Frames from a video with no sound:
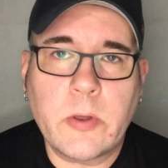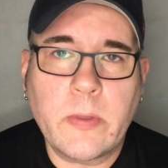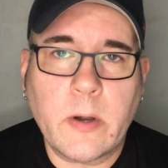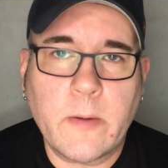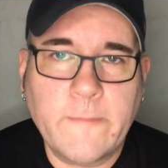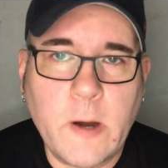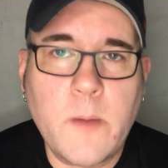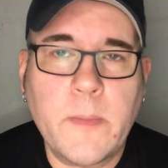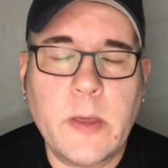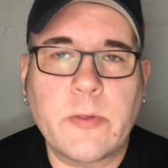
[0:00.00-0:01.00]
you that are
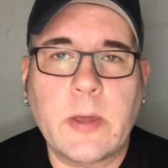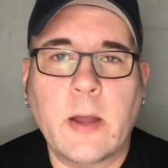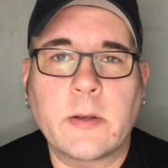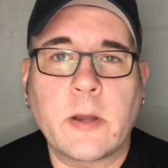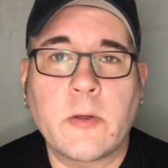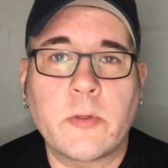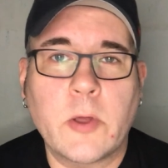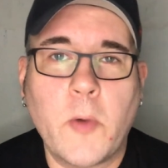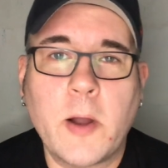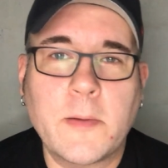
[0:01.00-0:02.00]
very busy out there, so
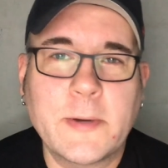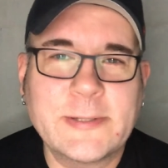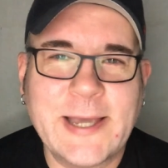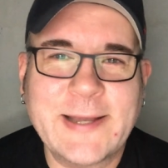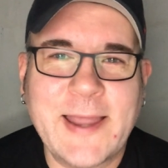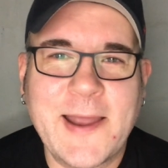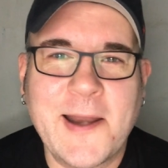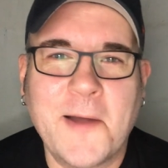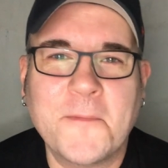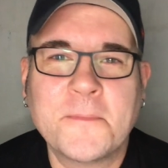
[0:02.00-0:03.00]
you're welcome to check that
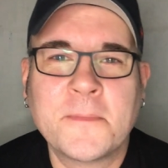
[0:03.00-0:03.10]
out.